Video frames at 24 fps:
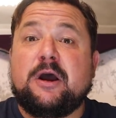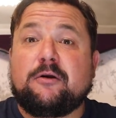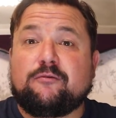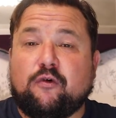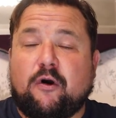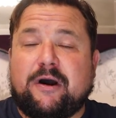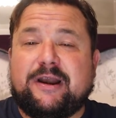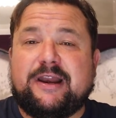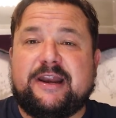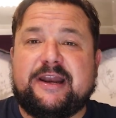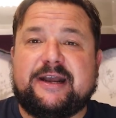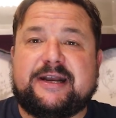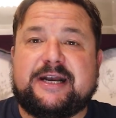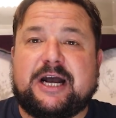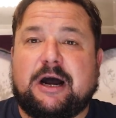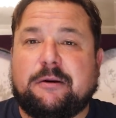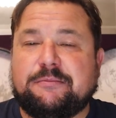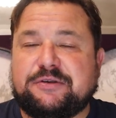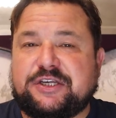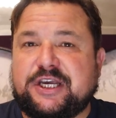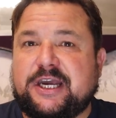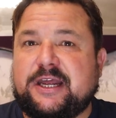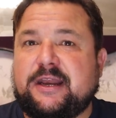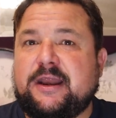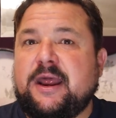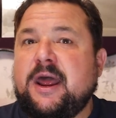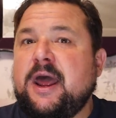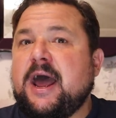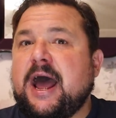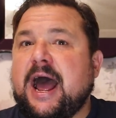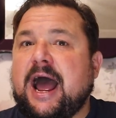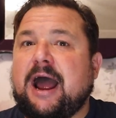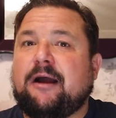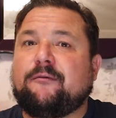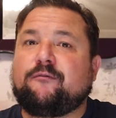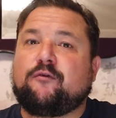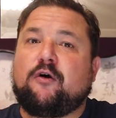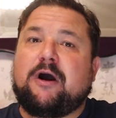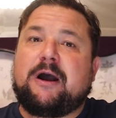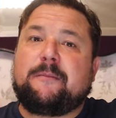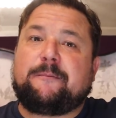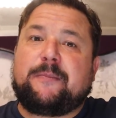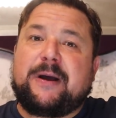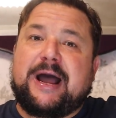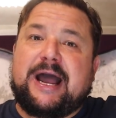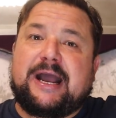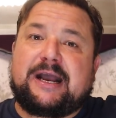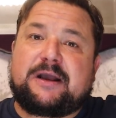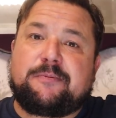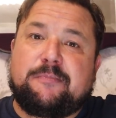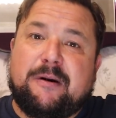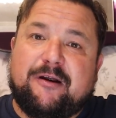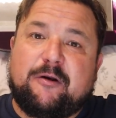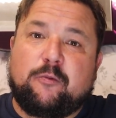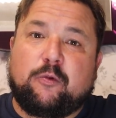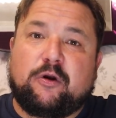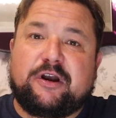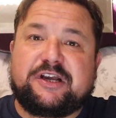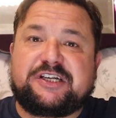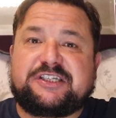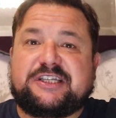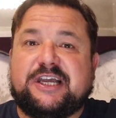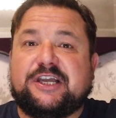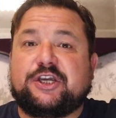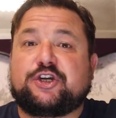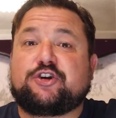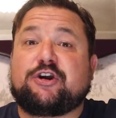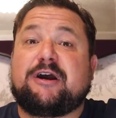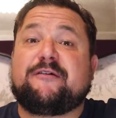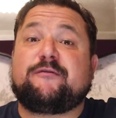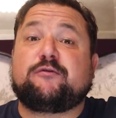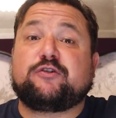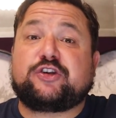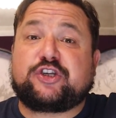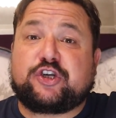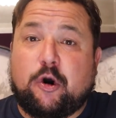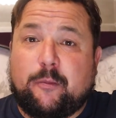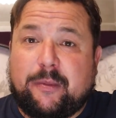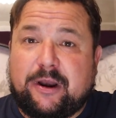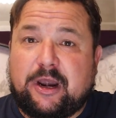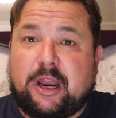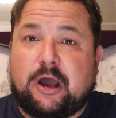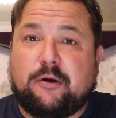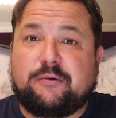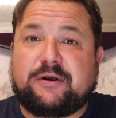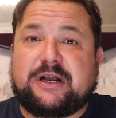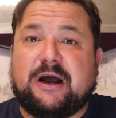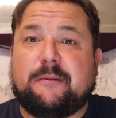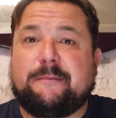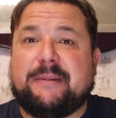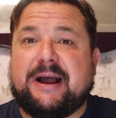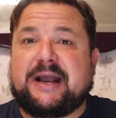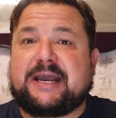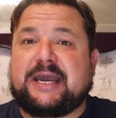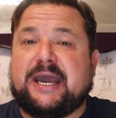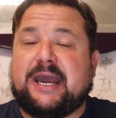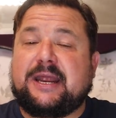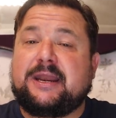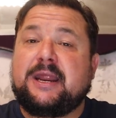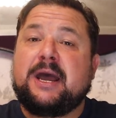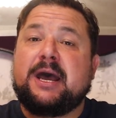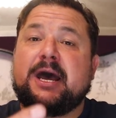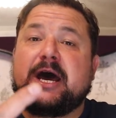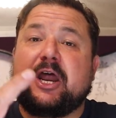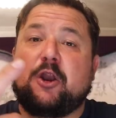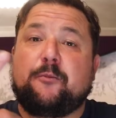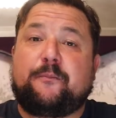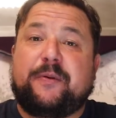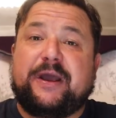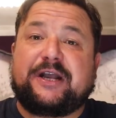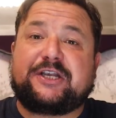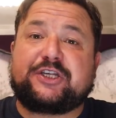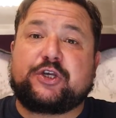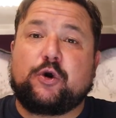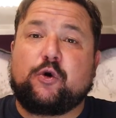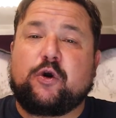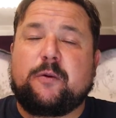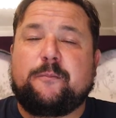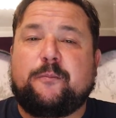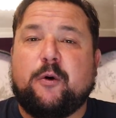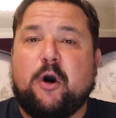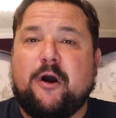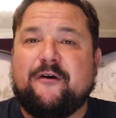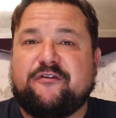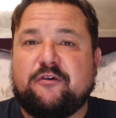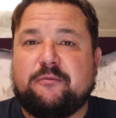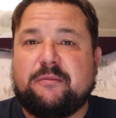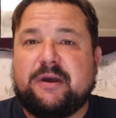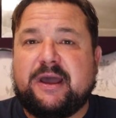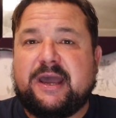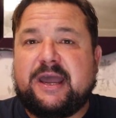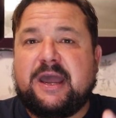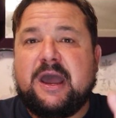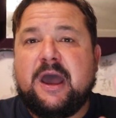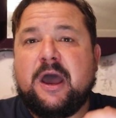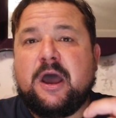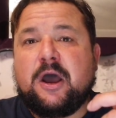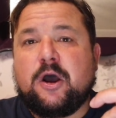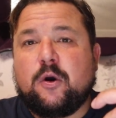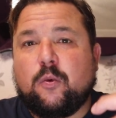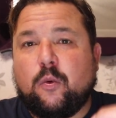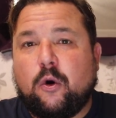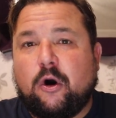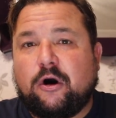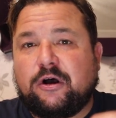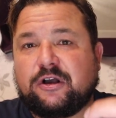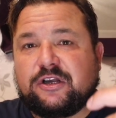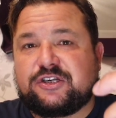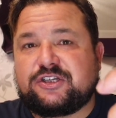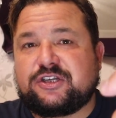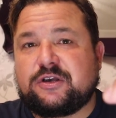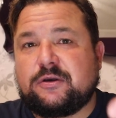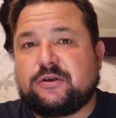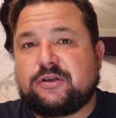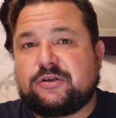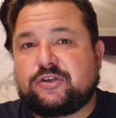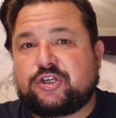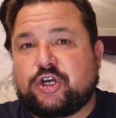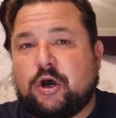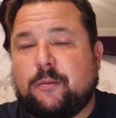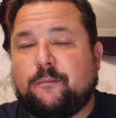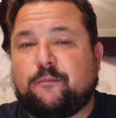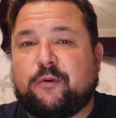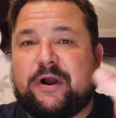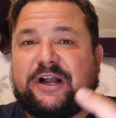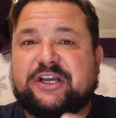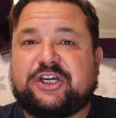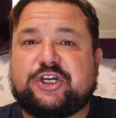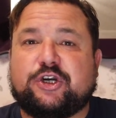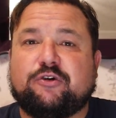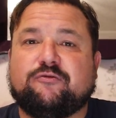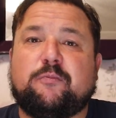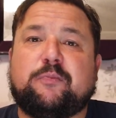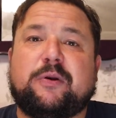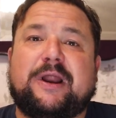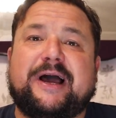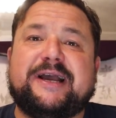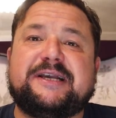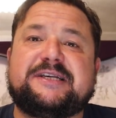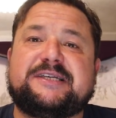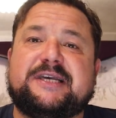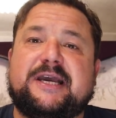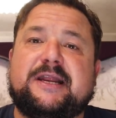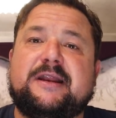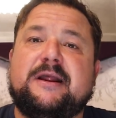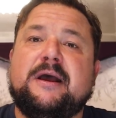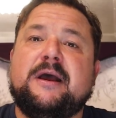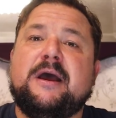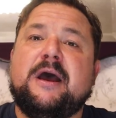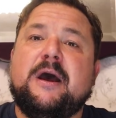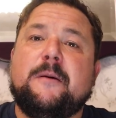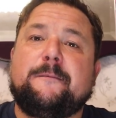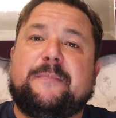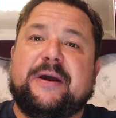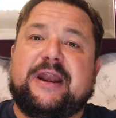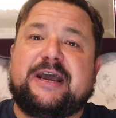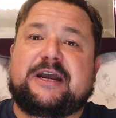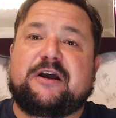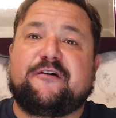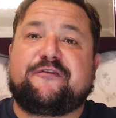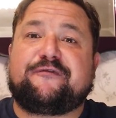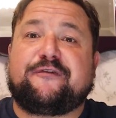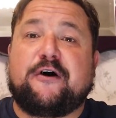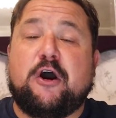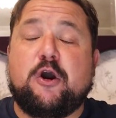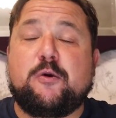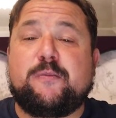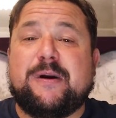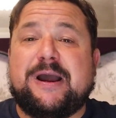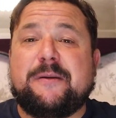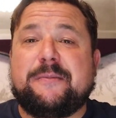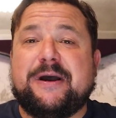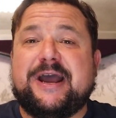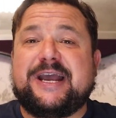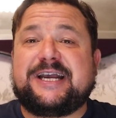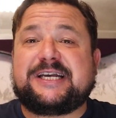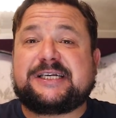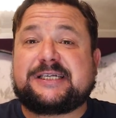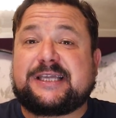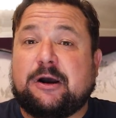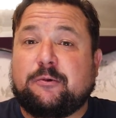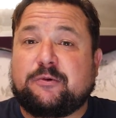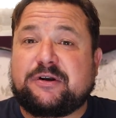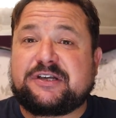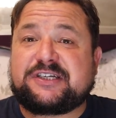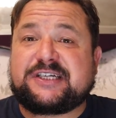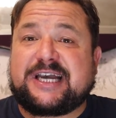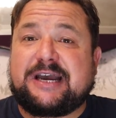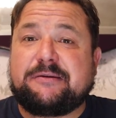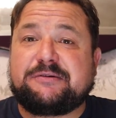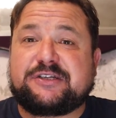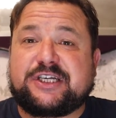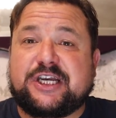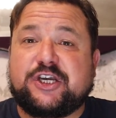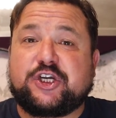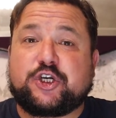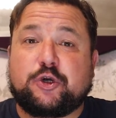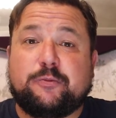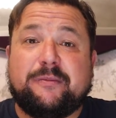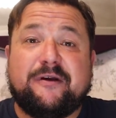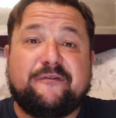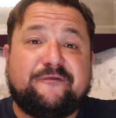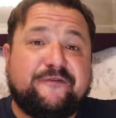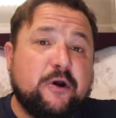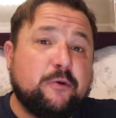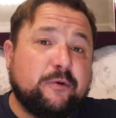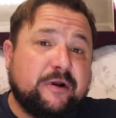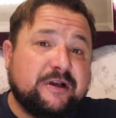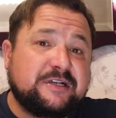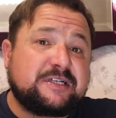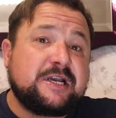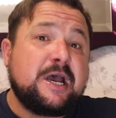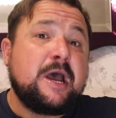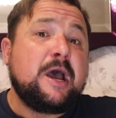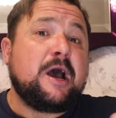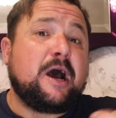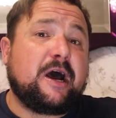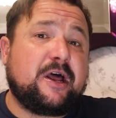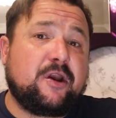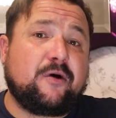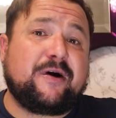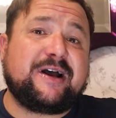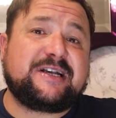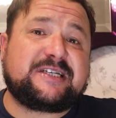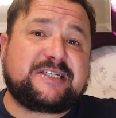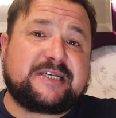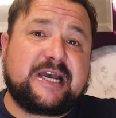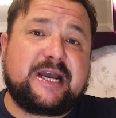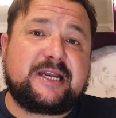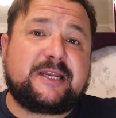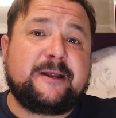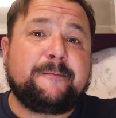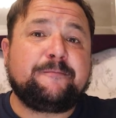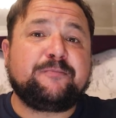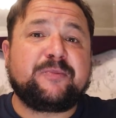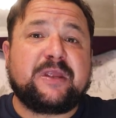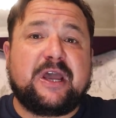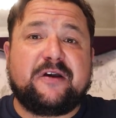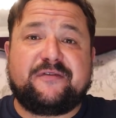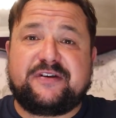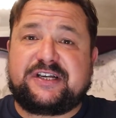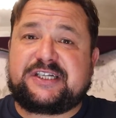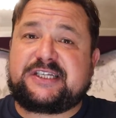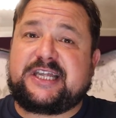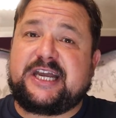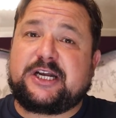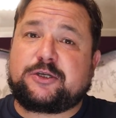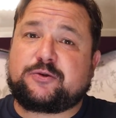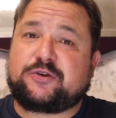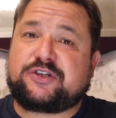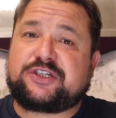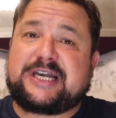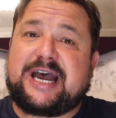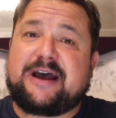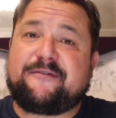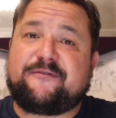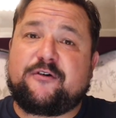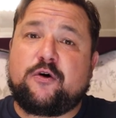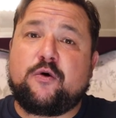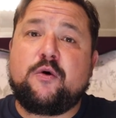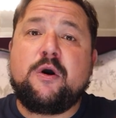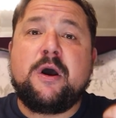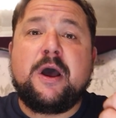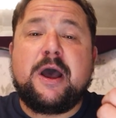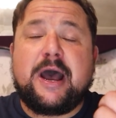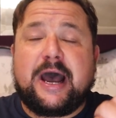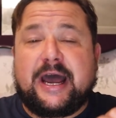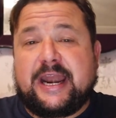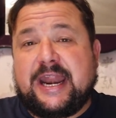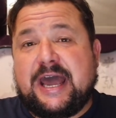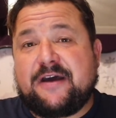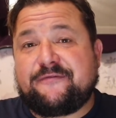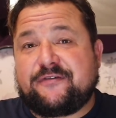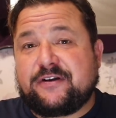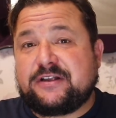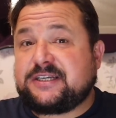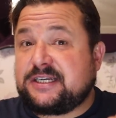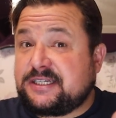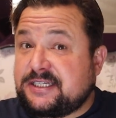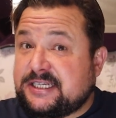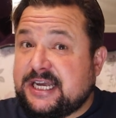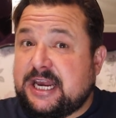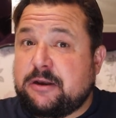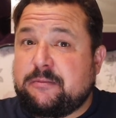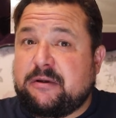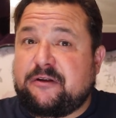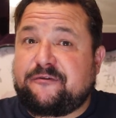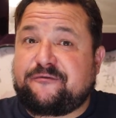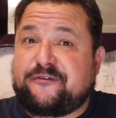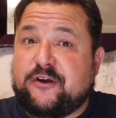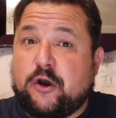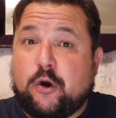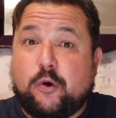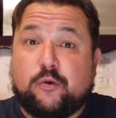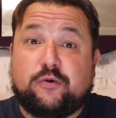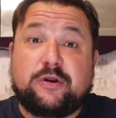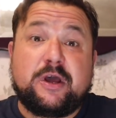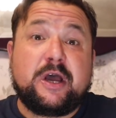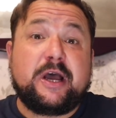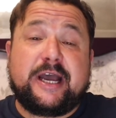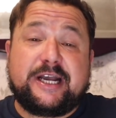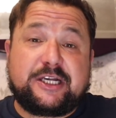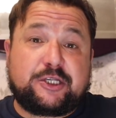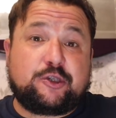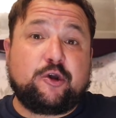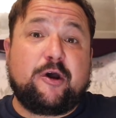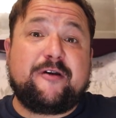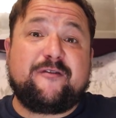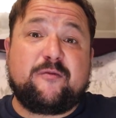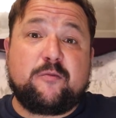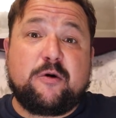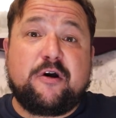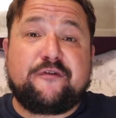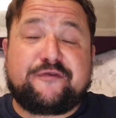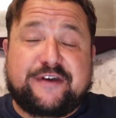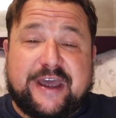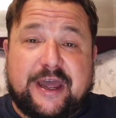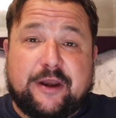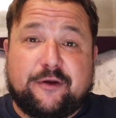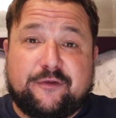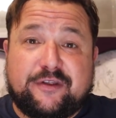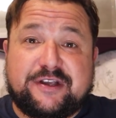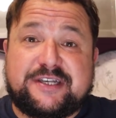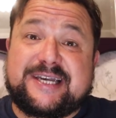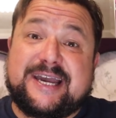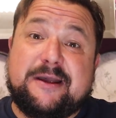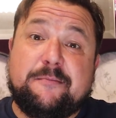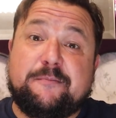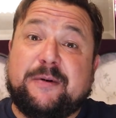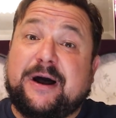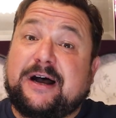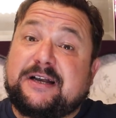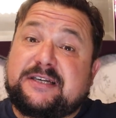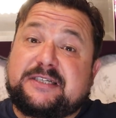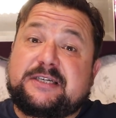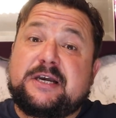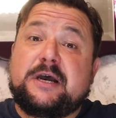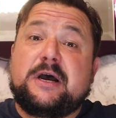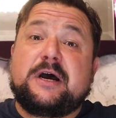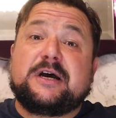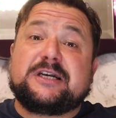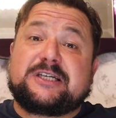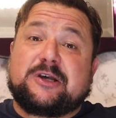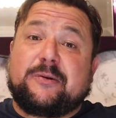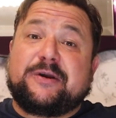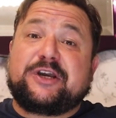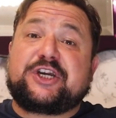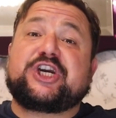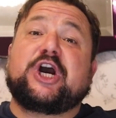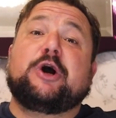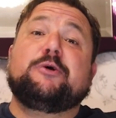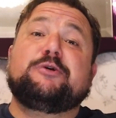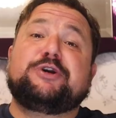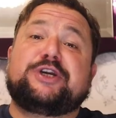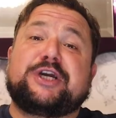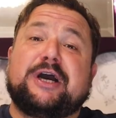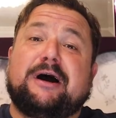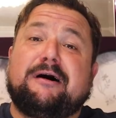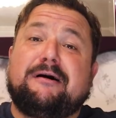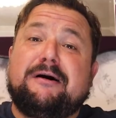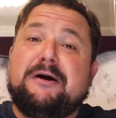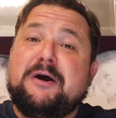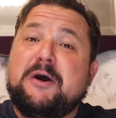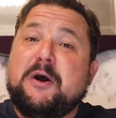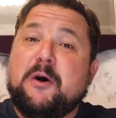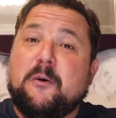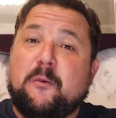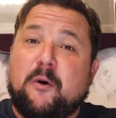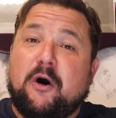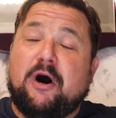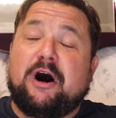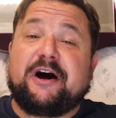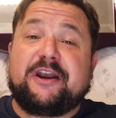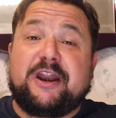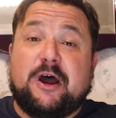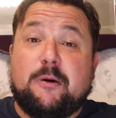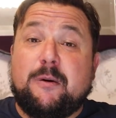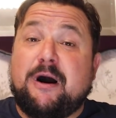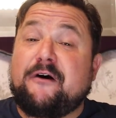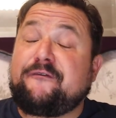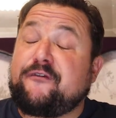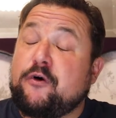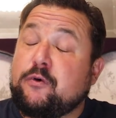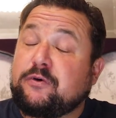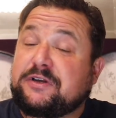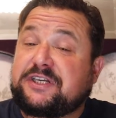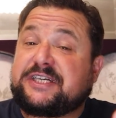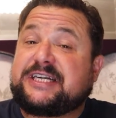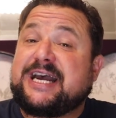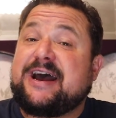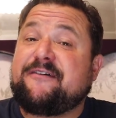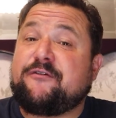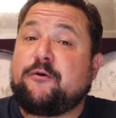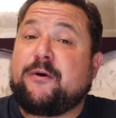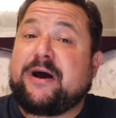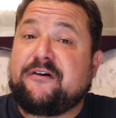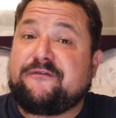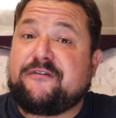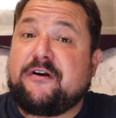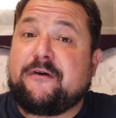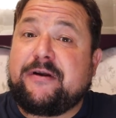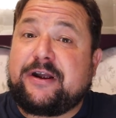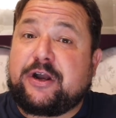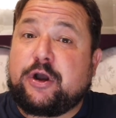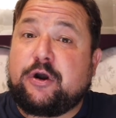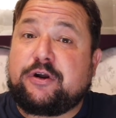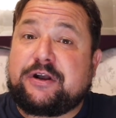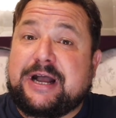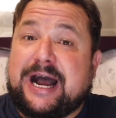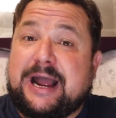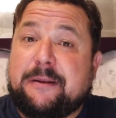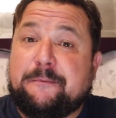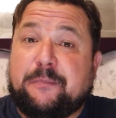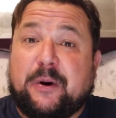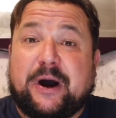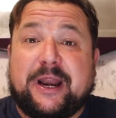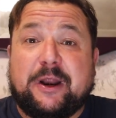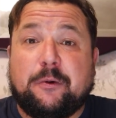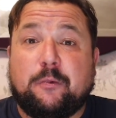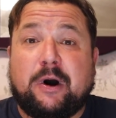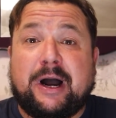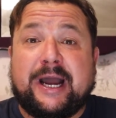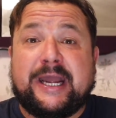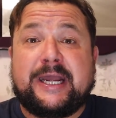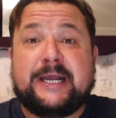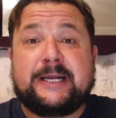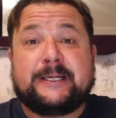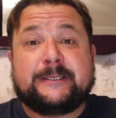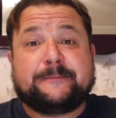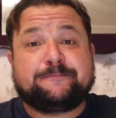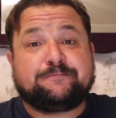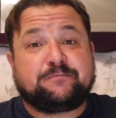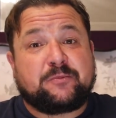Ryan Leonard comes in at right back. Murray Wallace didn't travel. Scott Malone come back in. And a big talking point for me was Tom Bradshaw replacing Benik Afobe, but he stuck with the same central midfielders. And I said, if he sticks with Saville and Evans in centre midfield, it's not even worth getting on the team bus. So it shows you what I know. I thought Saville had a very good game, by the way.